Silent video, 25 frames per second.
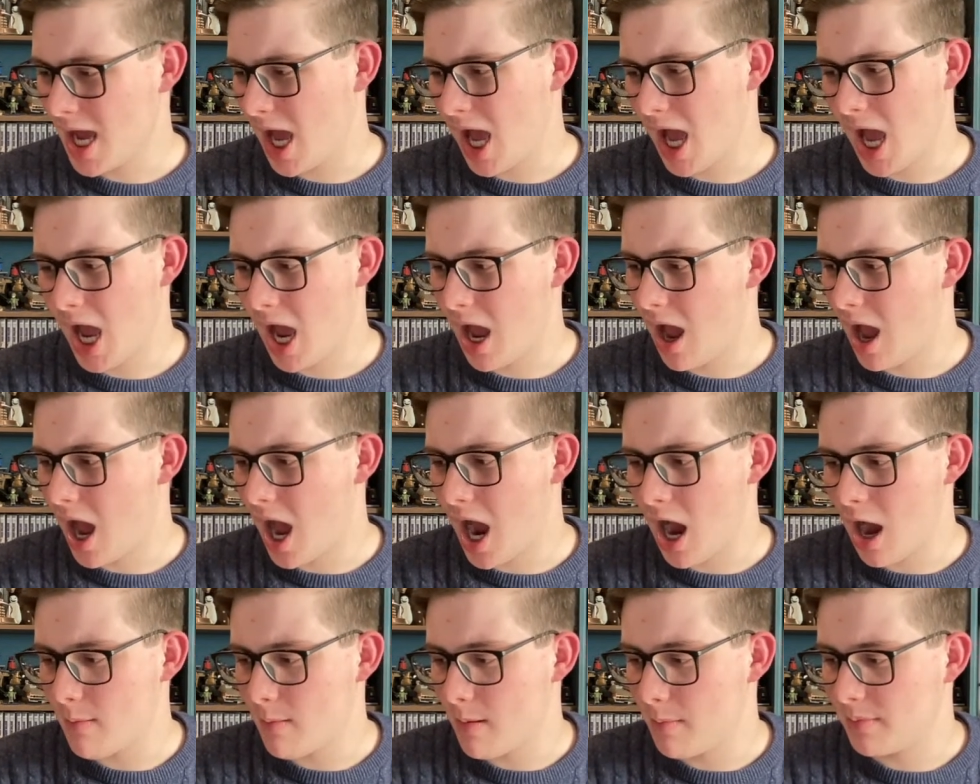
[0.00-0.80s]
uh,
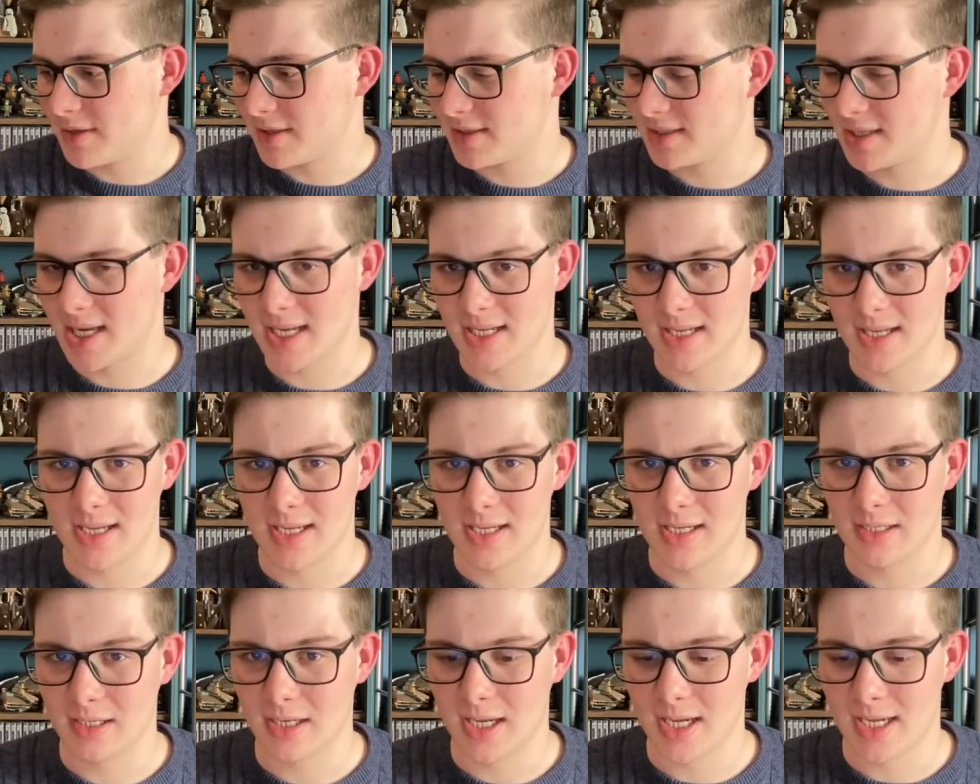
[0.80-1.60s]
I remember seeing
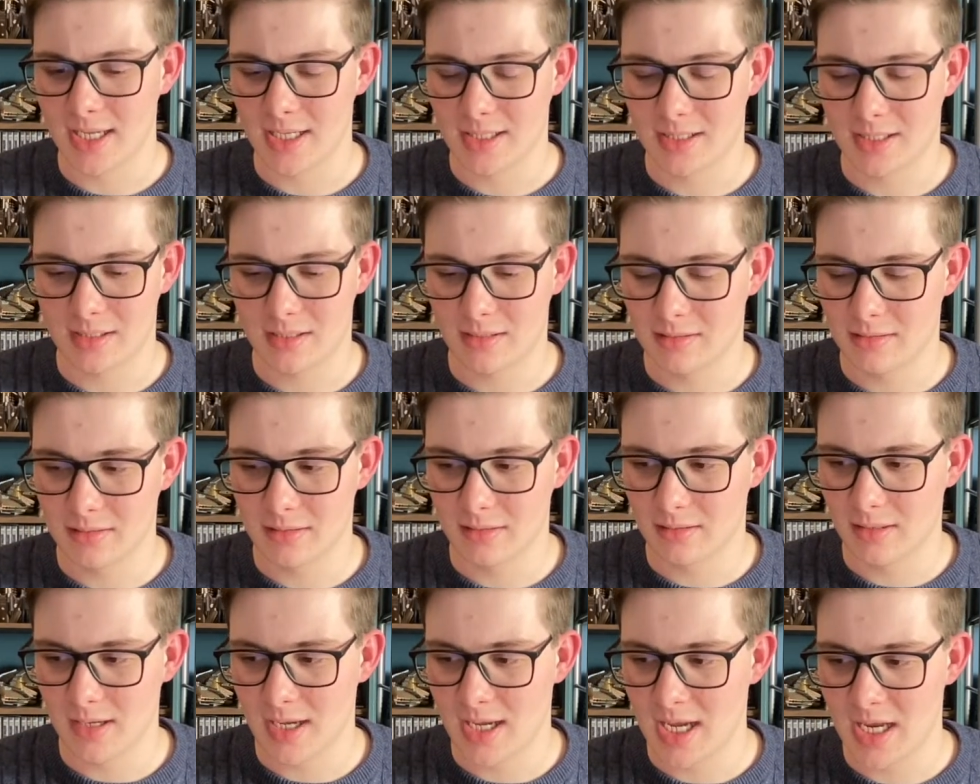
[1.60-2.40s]
it like
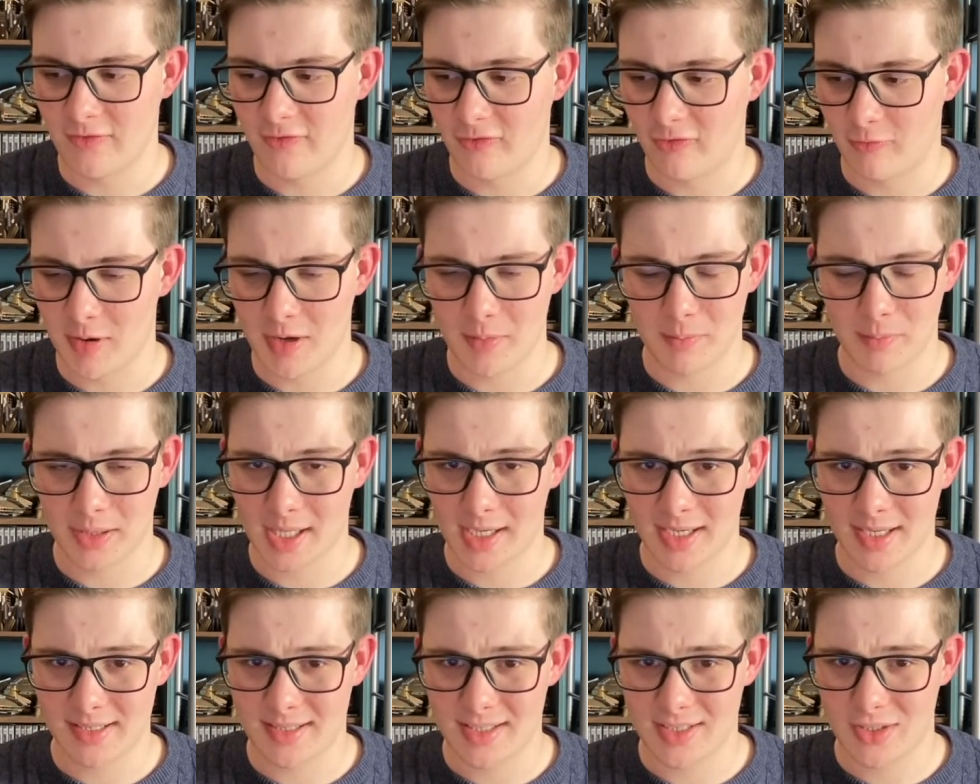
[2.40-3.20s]
in Forbidden
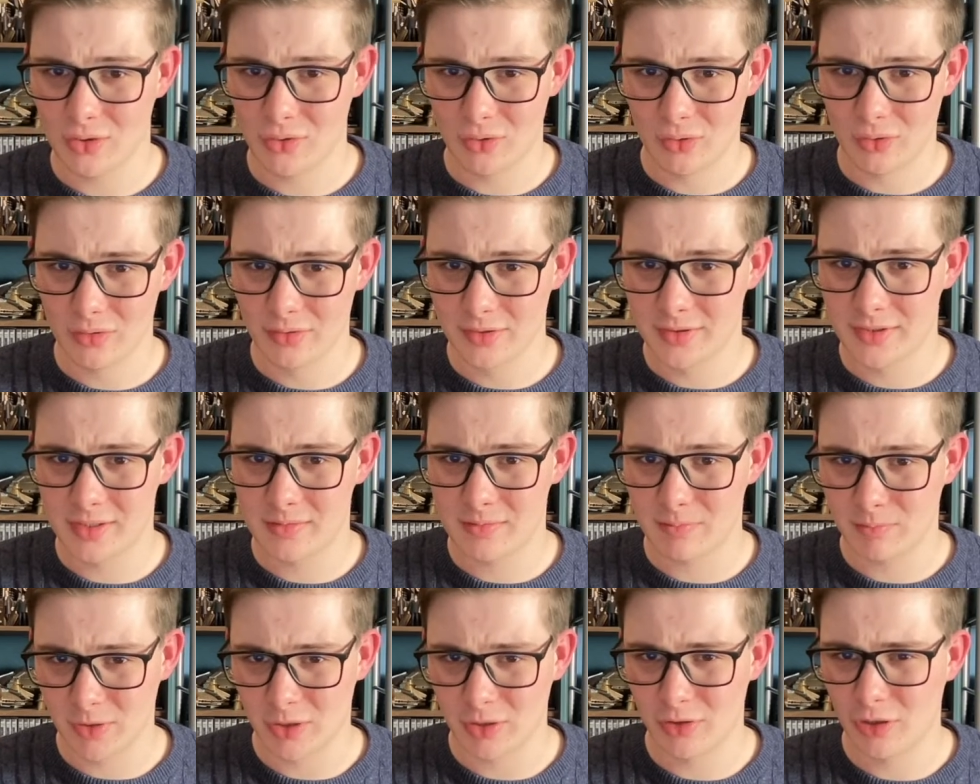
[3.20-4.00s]
Planet
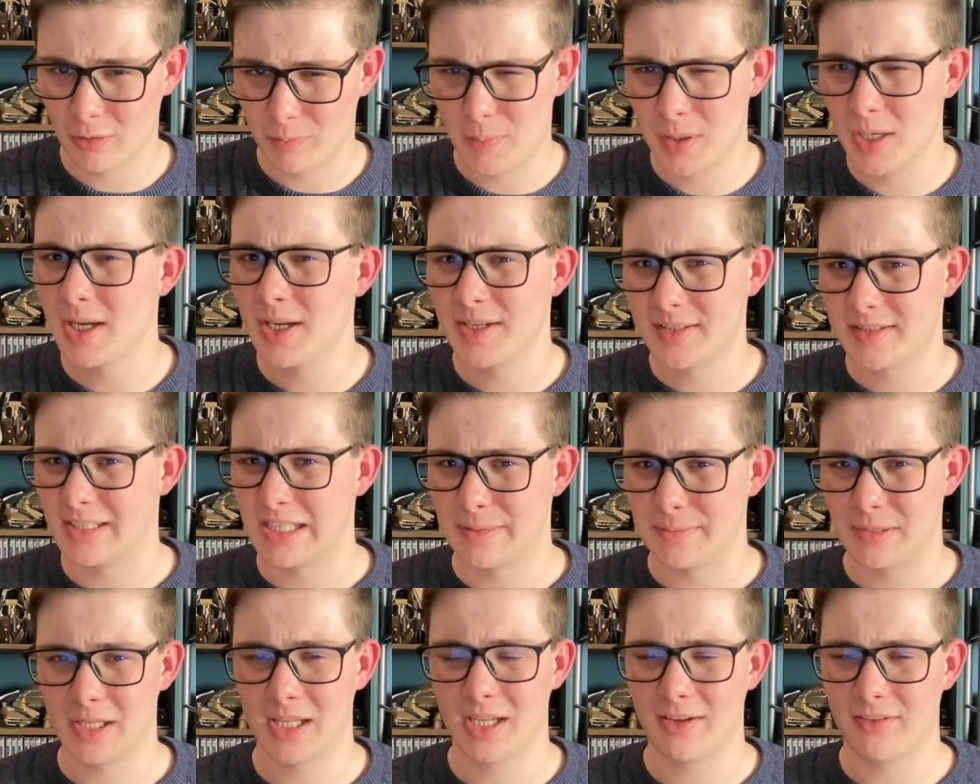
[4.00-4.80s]
stores, not
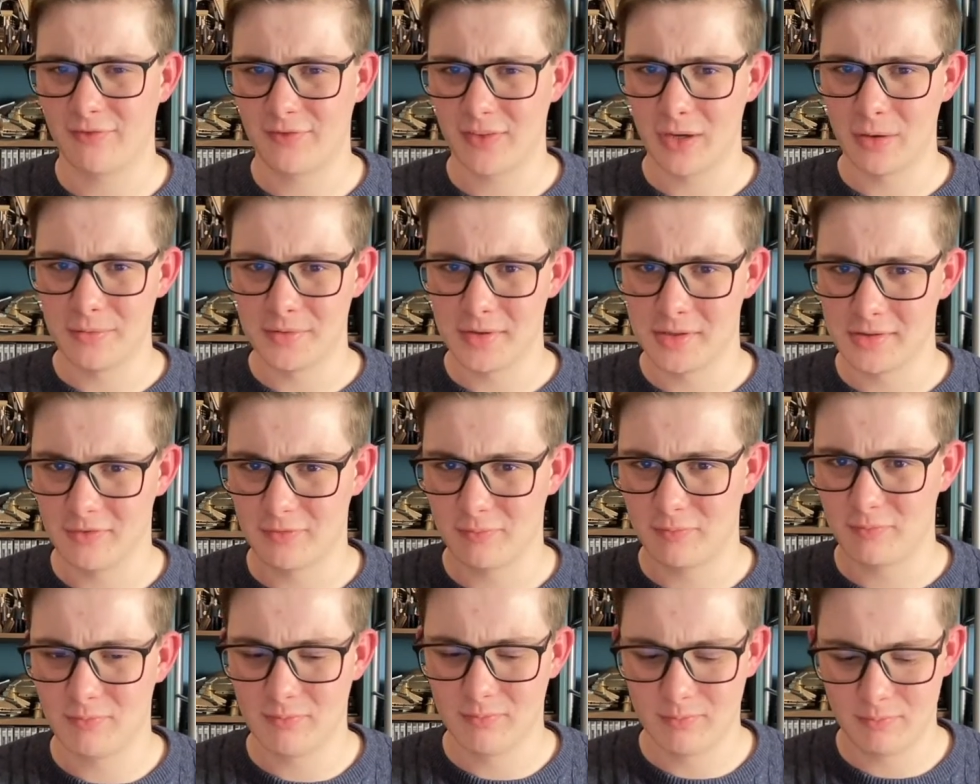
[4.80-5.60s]
personally, but like photos
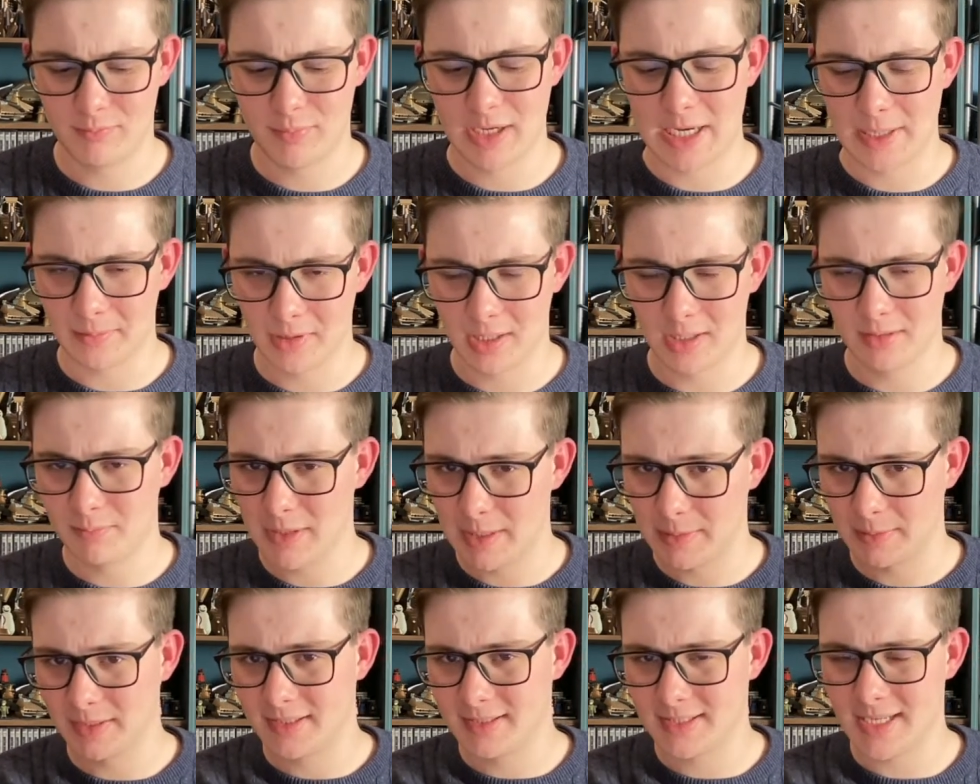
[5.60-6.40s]
of people that
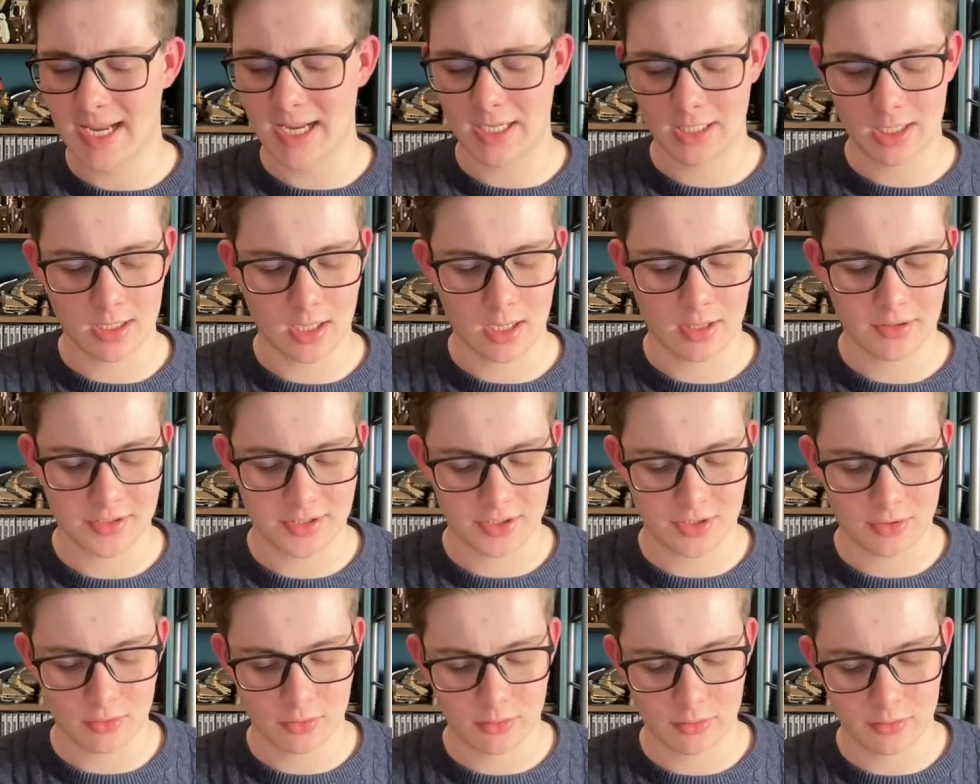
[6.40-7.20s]
people had taken in other
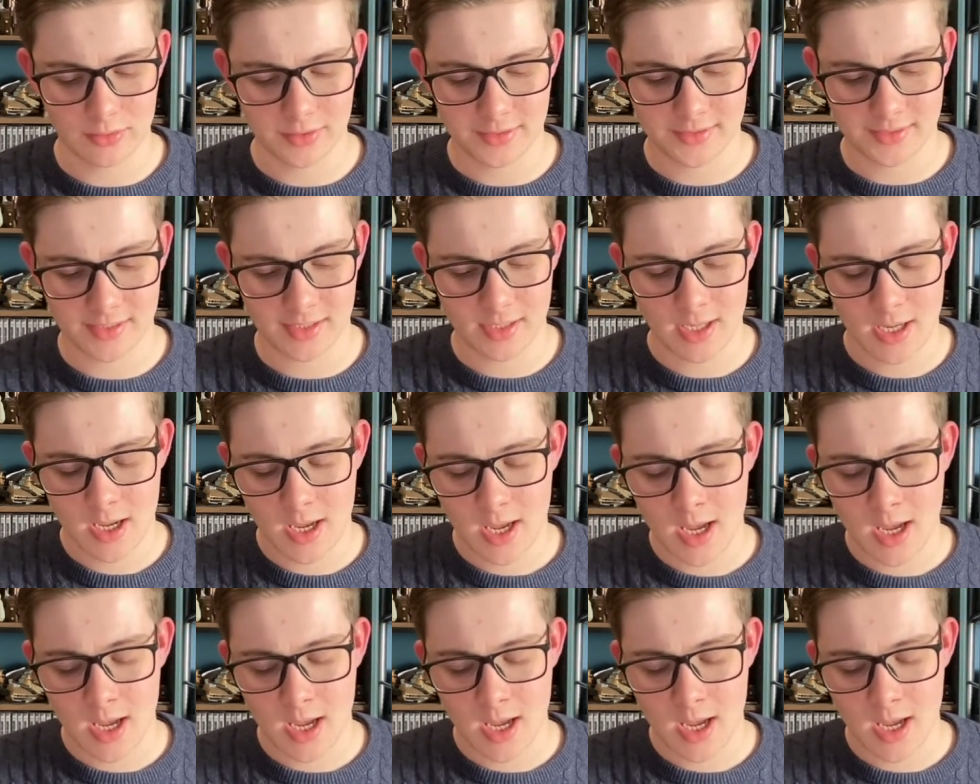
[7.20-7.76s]
stores.